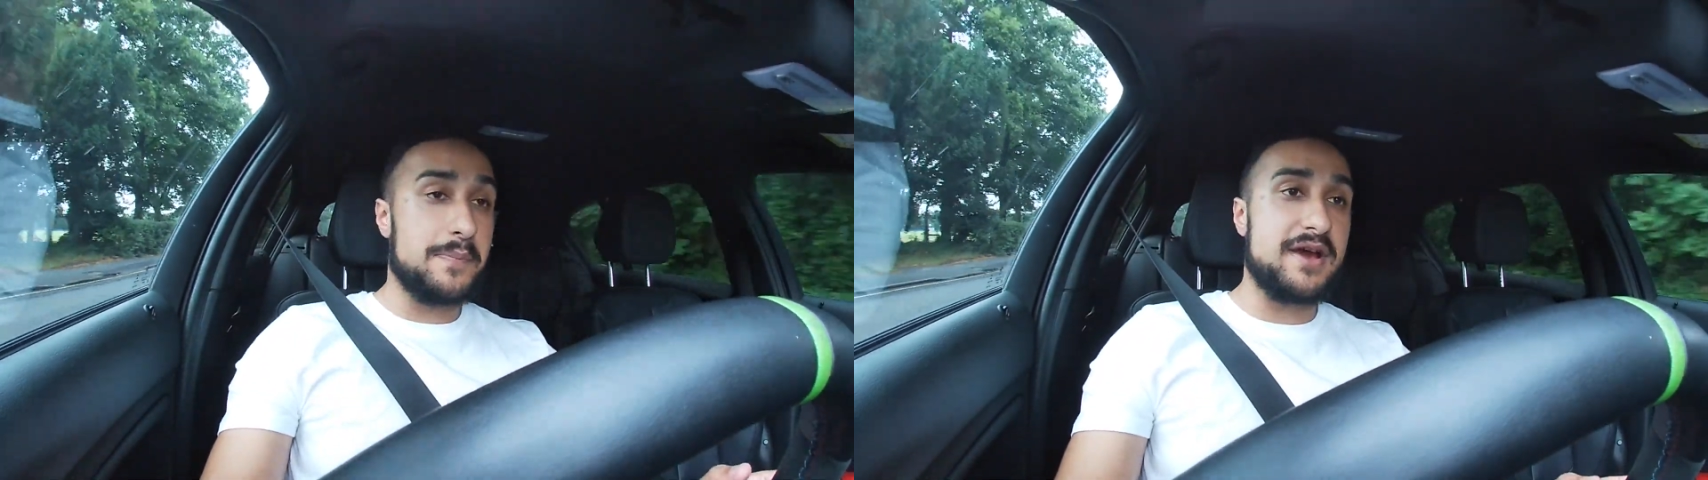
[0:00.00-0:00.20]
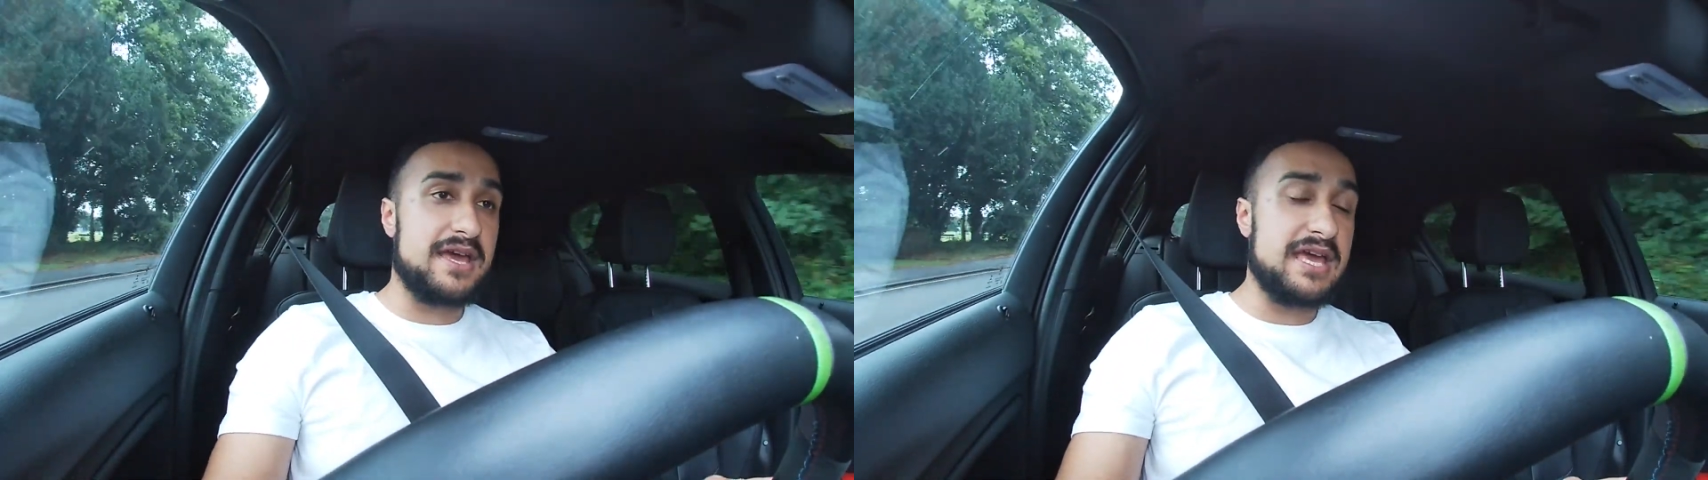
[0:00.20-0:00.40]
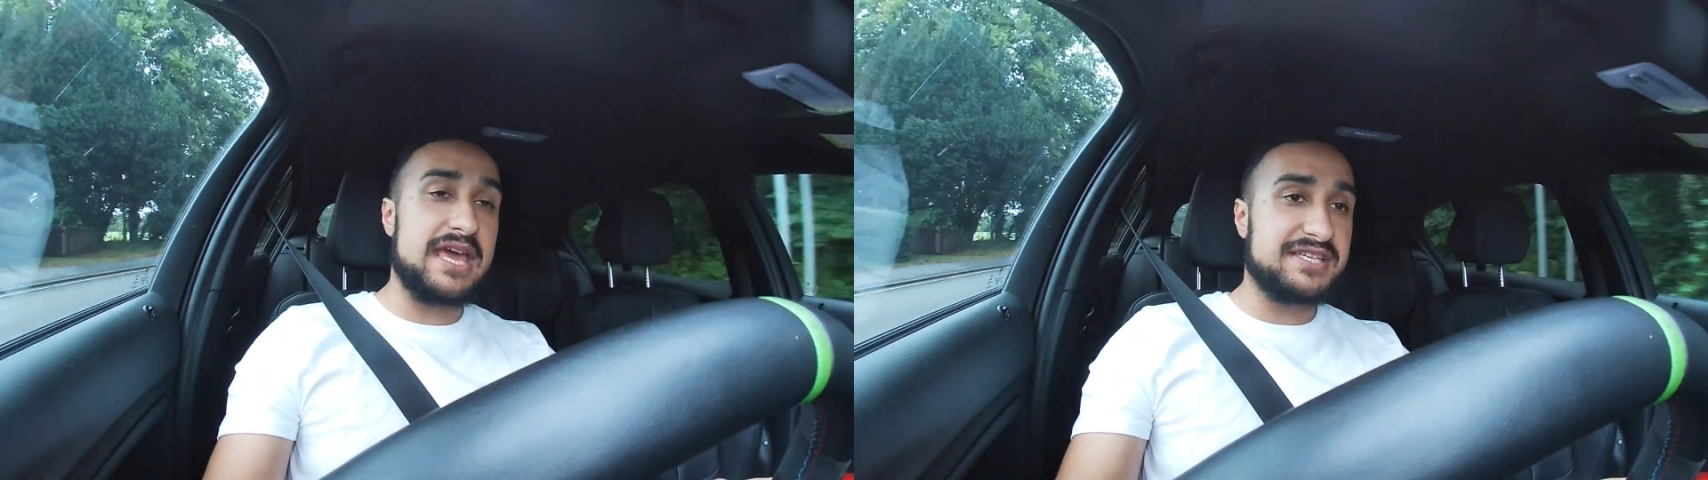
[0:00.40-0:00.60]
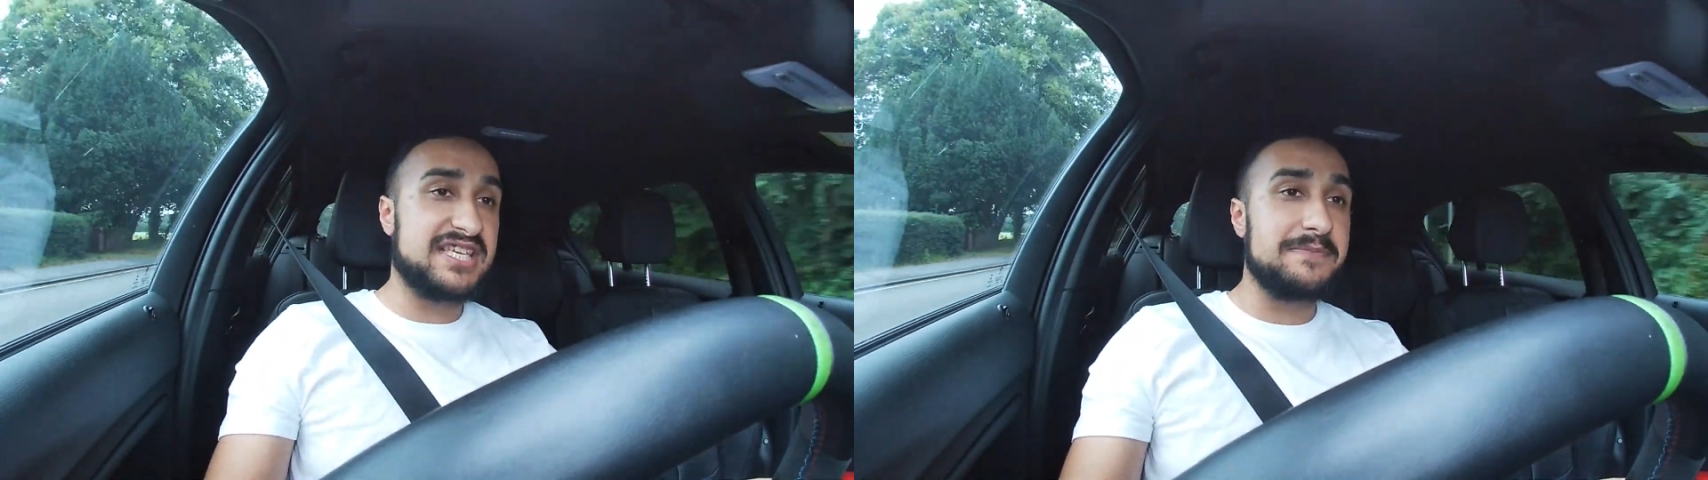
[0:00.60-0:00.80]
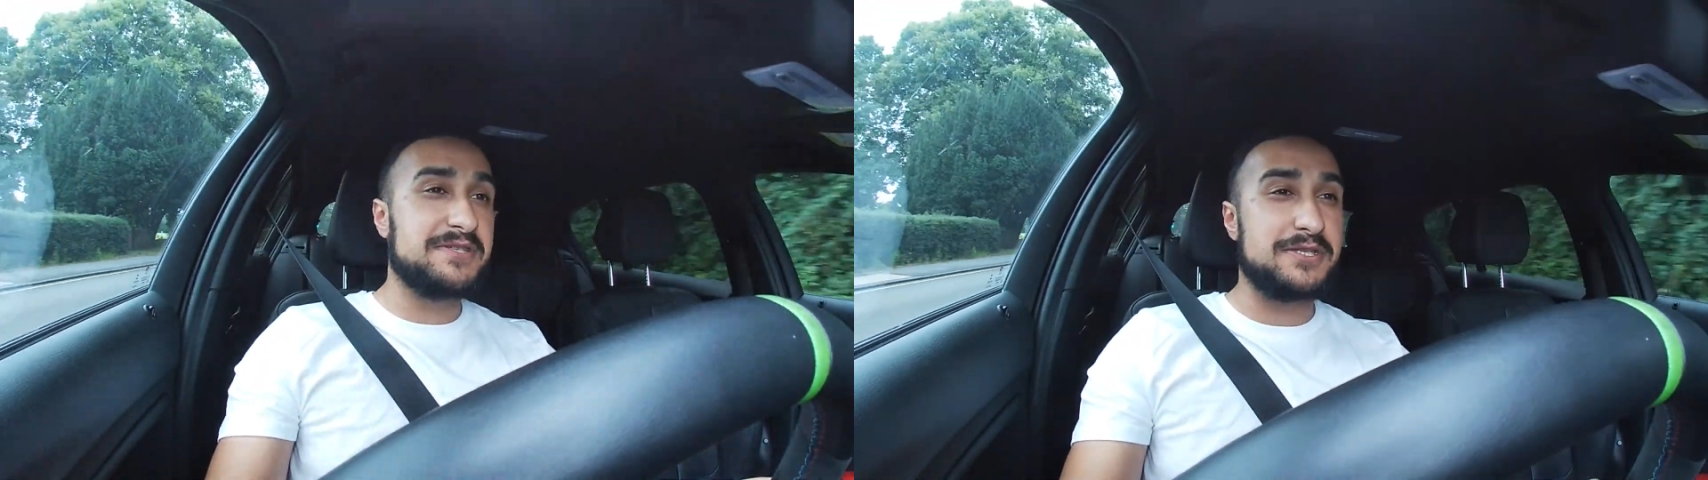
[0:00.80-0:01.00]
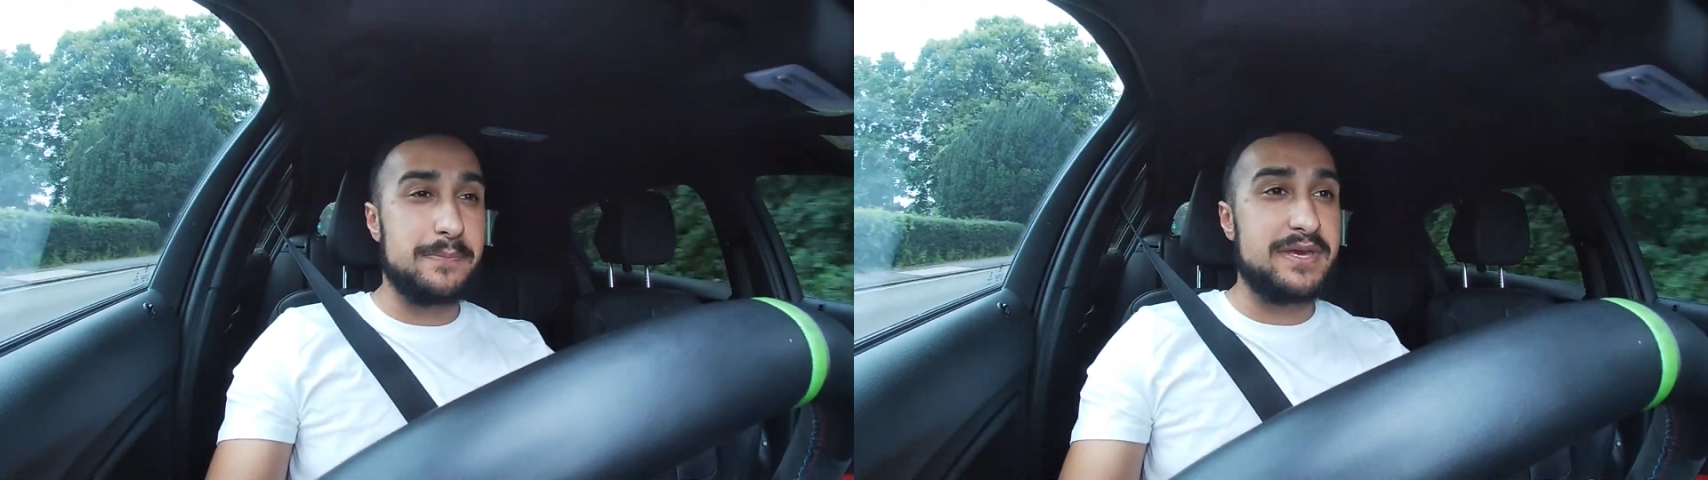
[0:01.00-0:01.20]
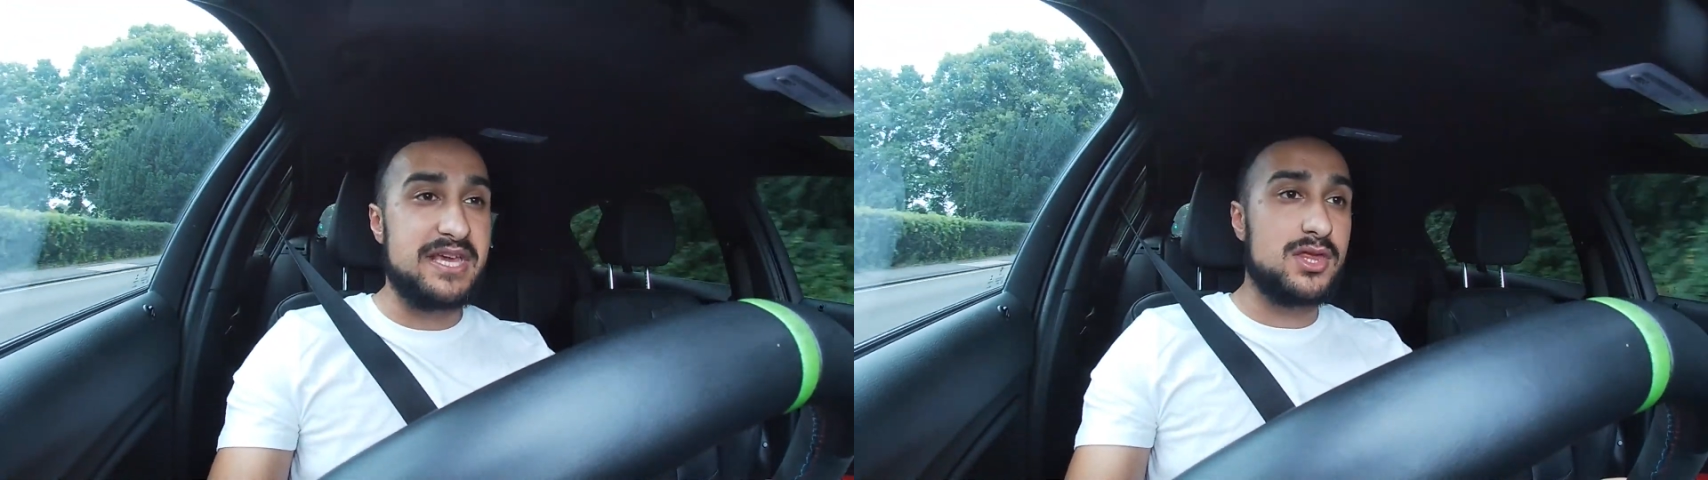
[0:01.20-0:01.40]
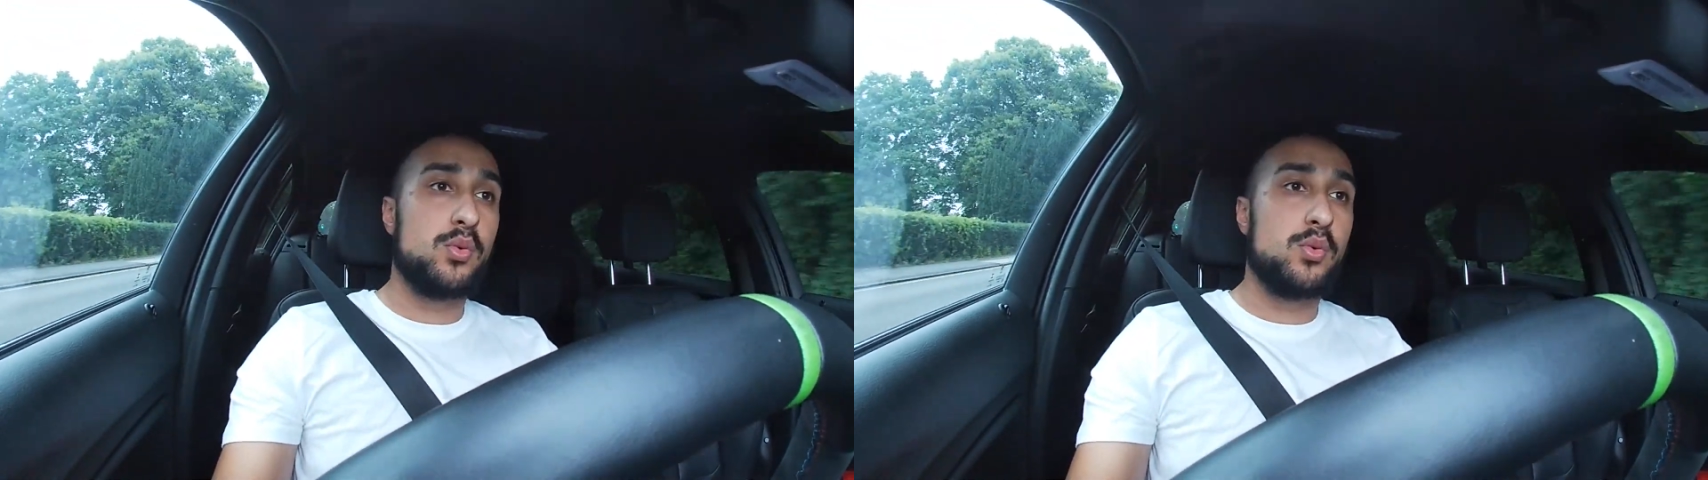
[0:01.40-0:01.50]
but it seems to be